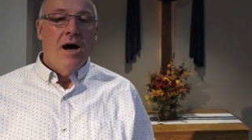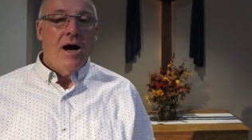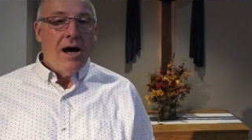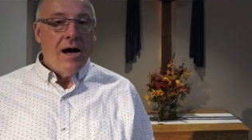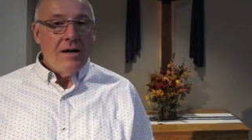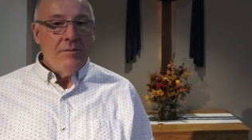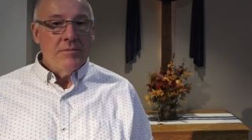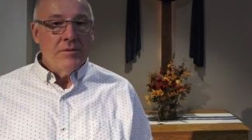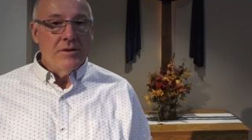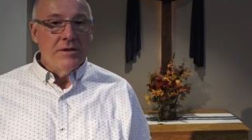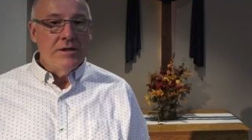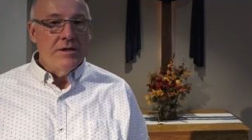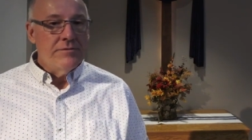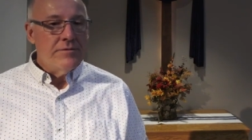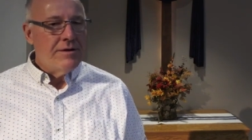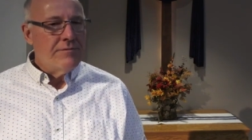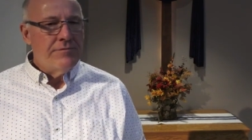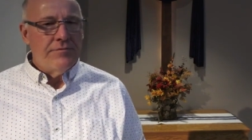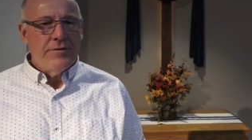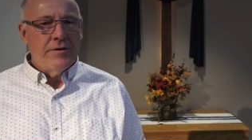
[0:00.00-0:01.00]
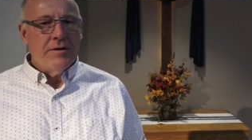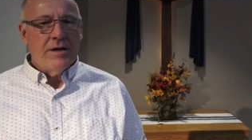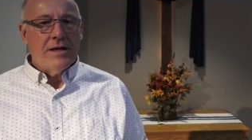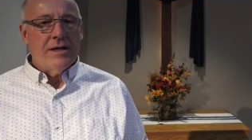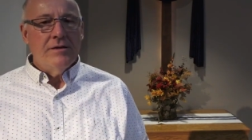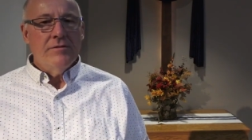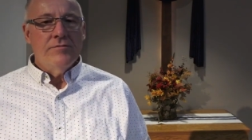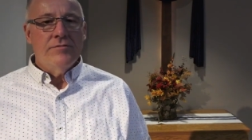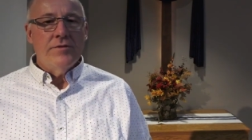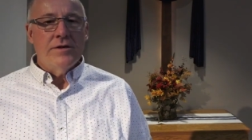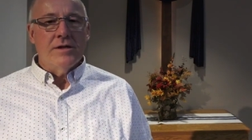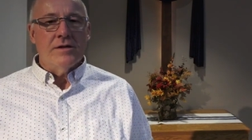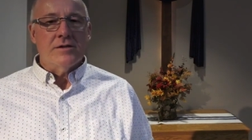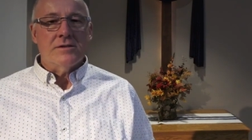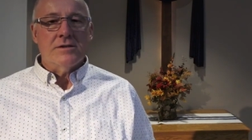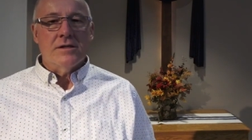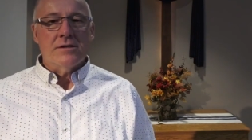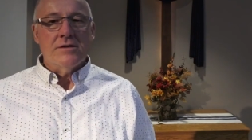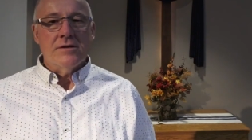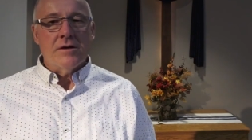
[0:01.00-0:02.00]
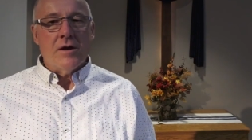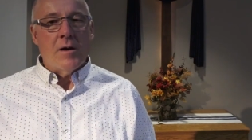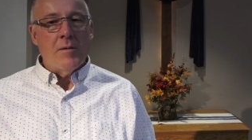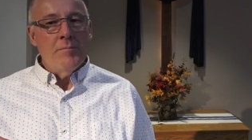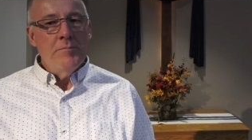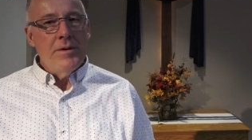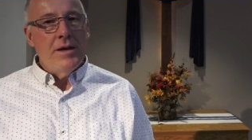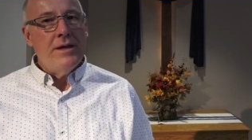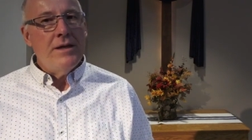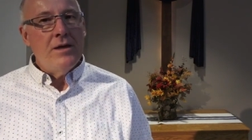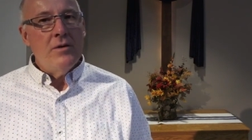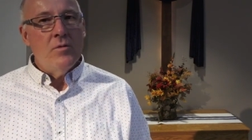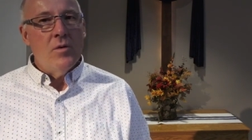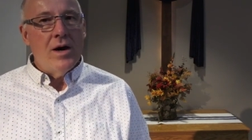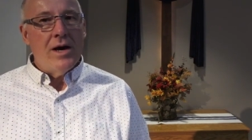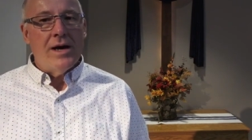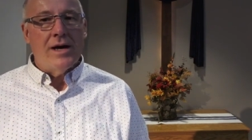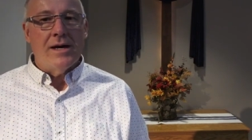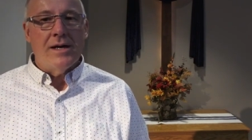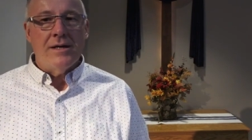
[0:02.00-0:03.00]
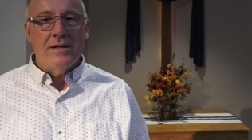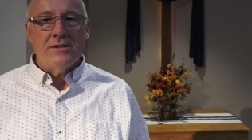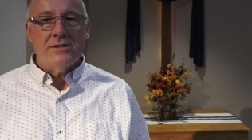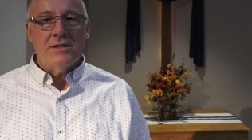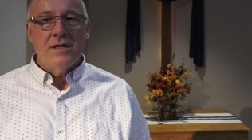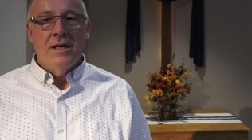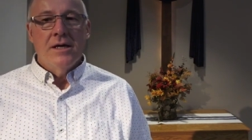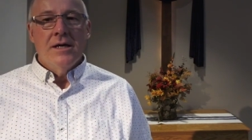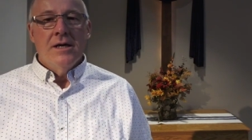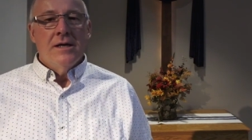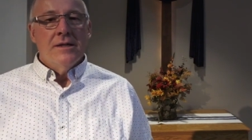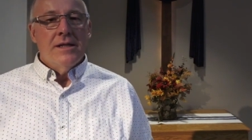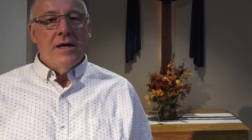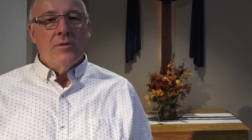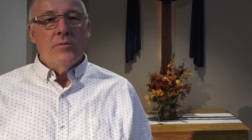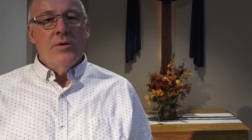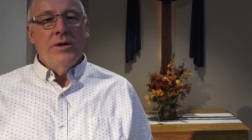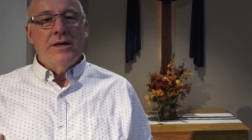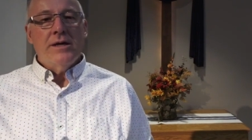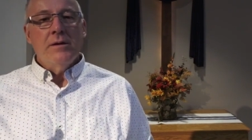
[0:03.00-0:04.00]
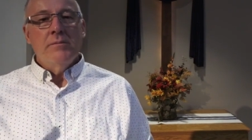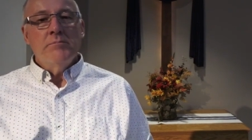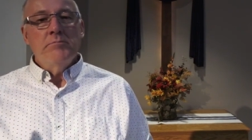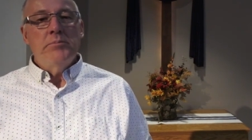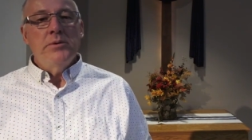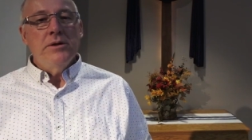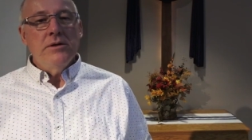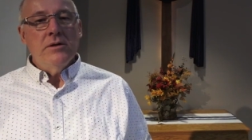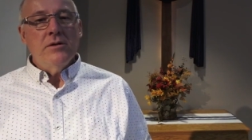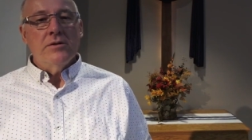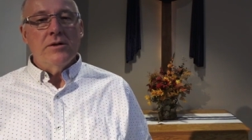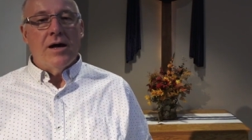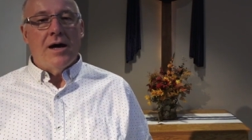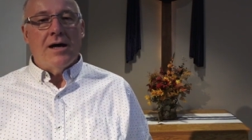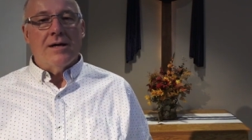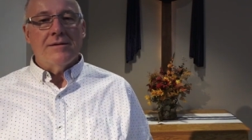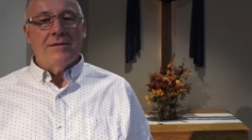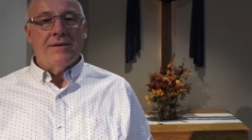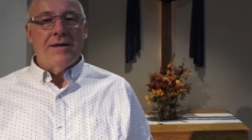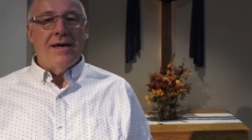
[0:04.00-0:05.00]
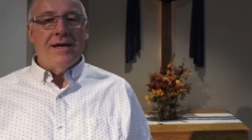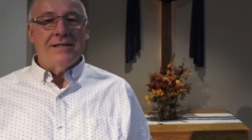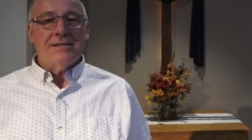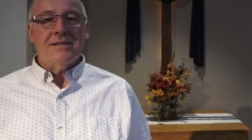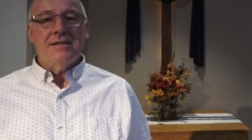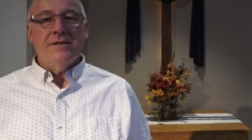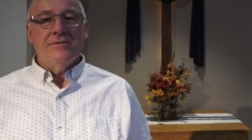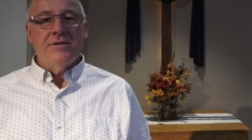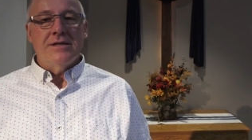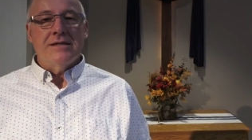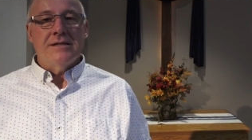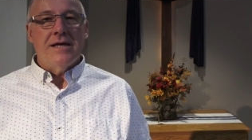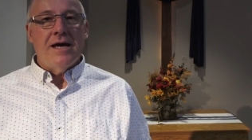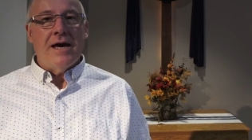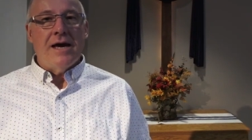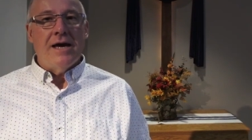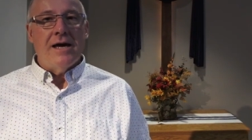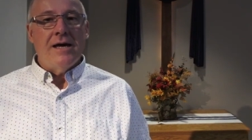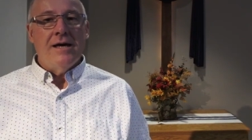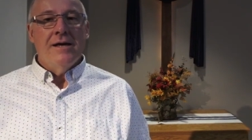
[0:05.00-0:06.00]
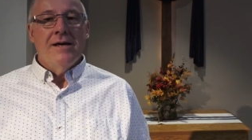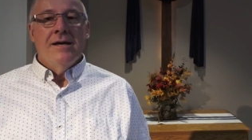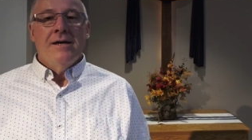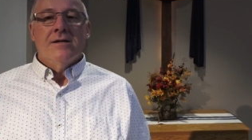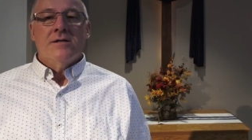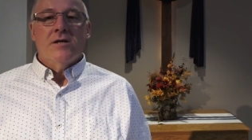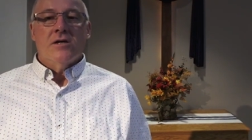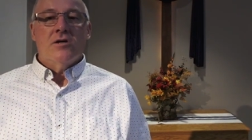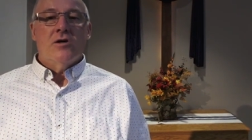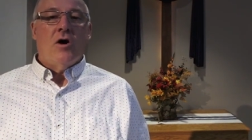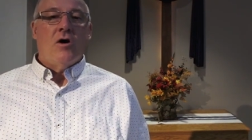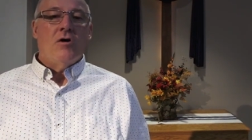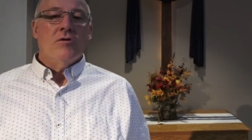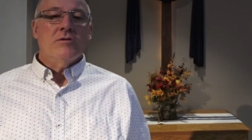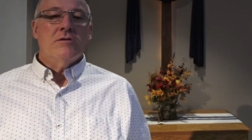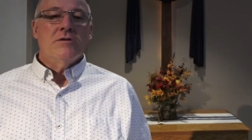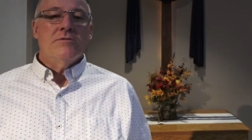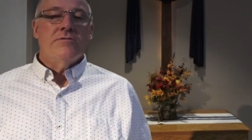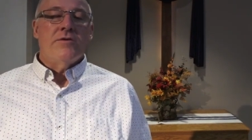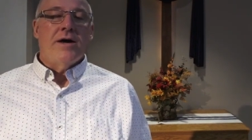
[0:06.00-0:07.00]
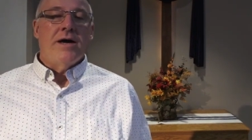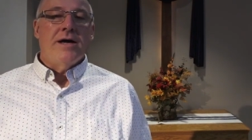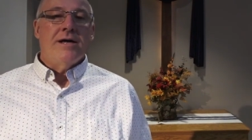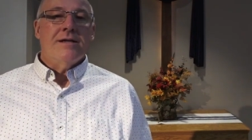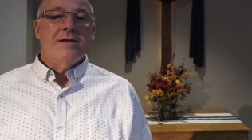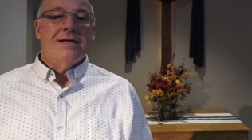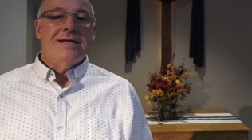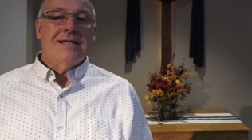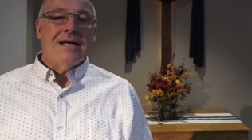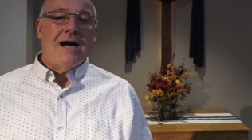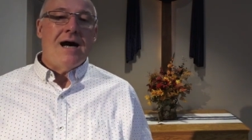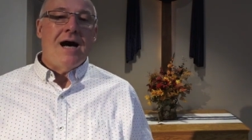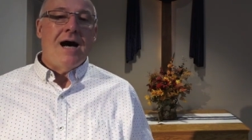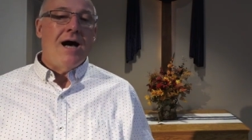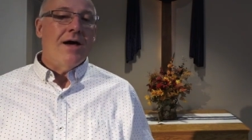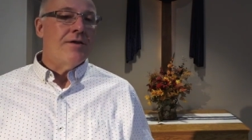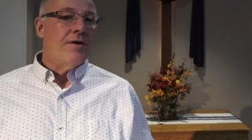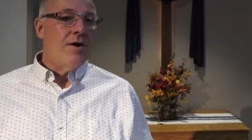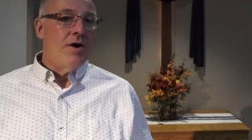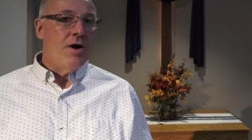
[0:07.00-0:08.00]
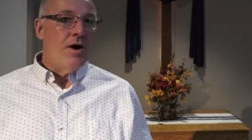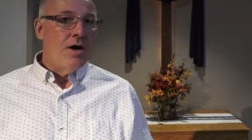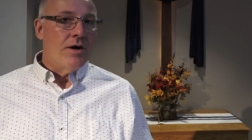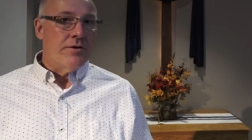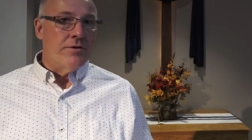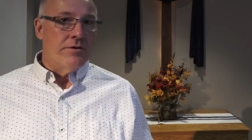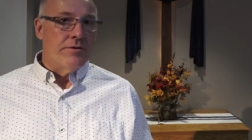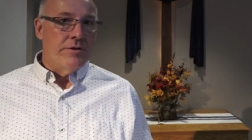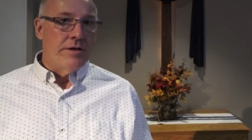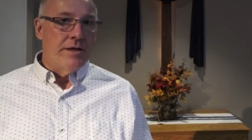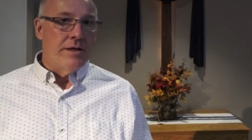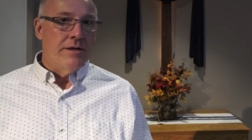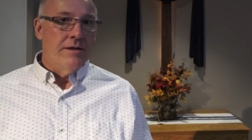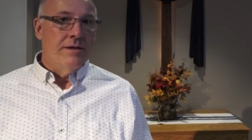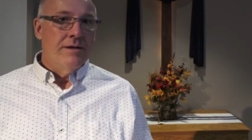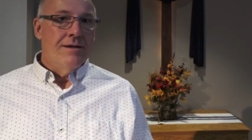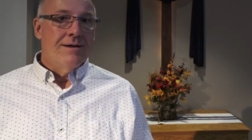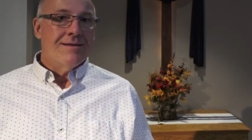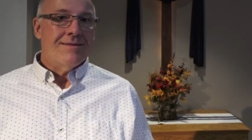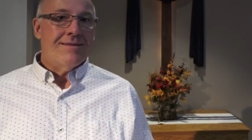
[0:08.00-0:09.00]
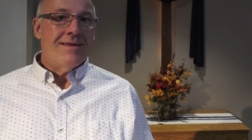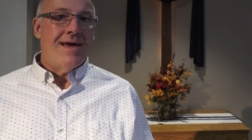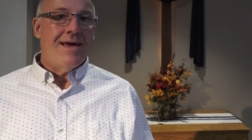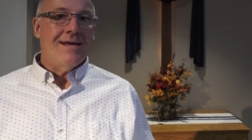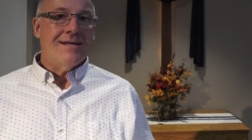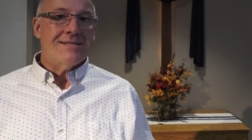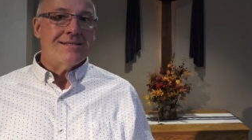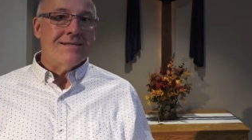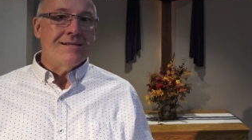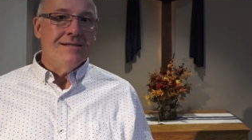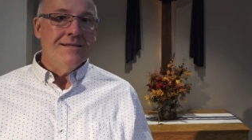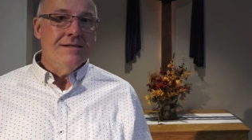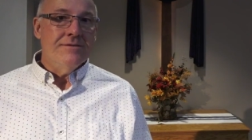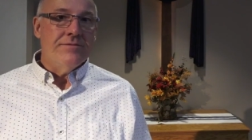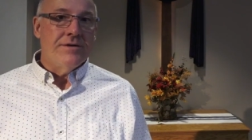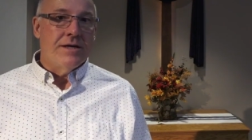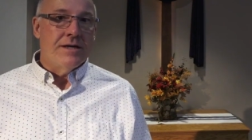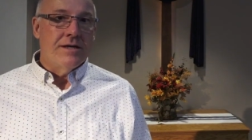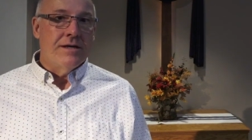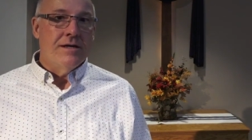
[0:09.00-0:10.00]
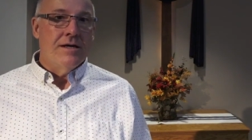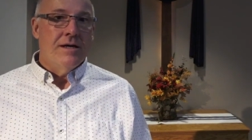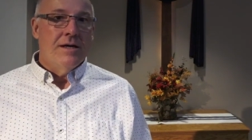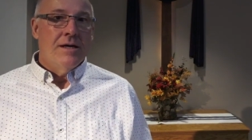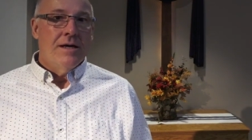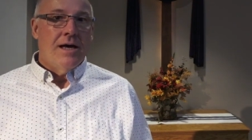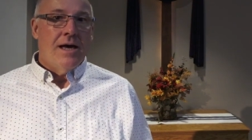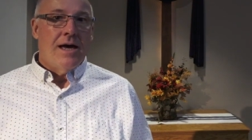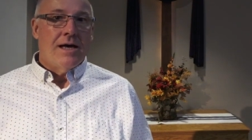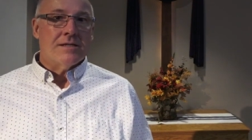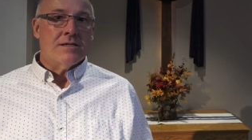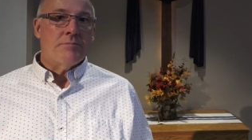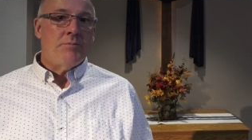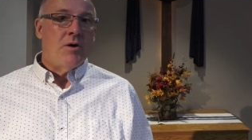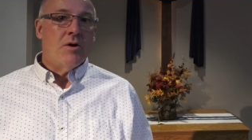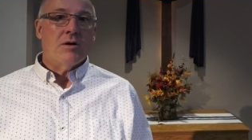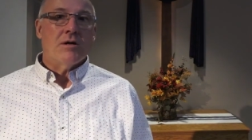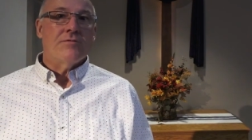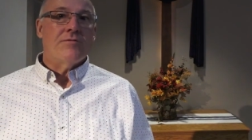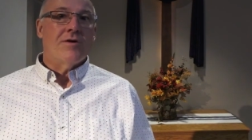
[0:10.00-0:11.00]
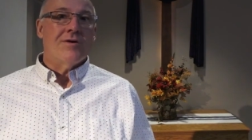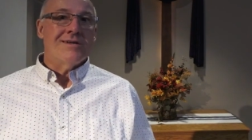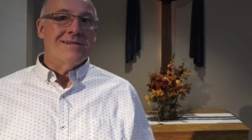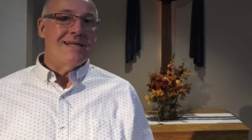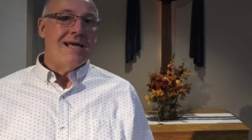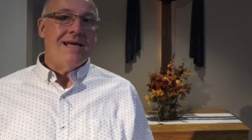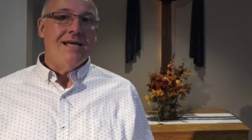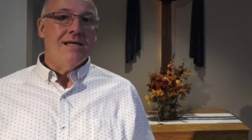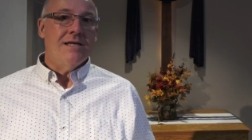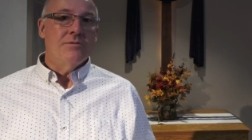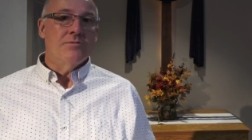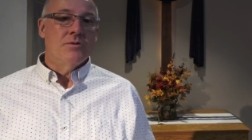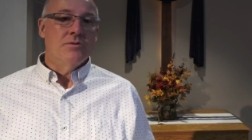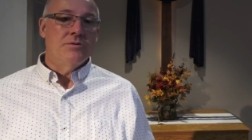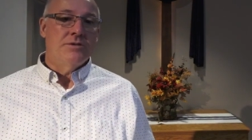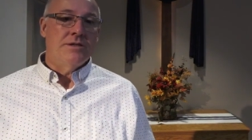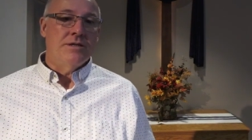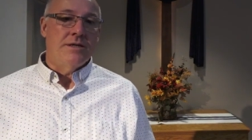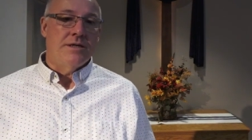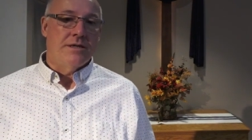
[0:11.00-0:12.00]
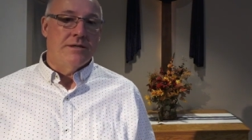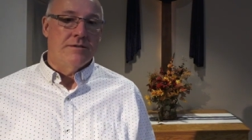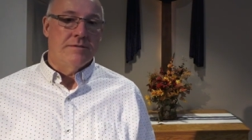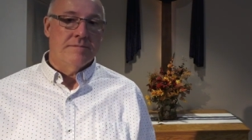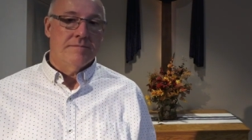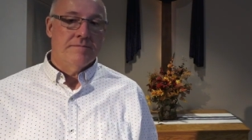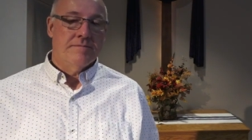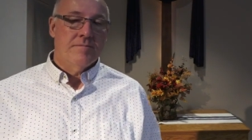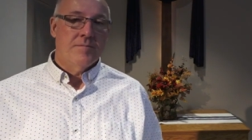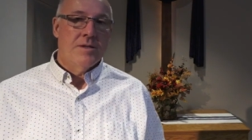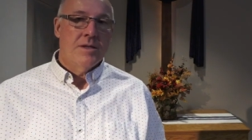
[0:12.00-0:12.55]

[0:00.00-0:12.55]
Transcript: I believe, I'm very convinced that there are many ways that we can build on Thanksgiving Day to cultivate God honoring thanks living as a part of our daily routine.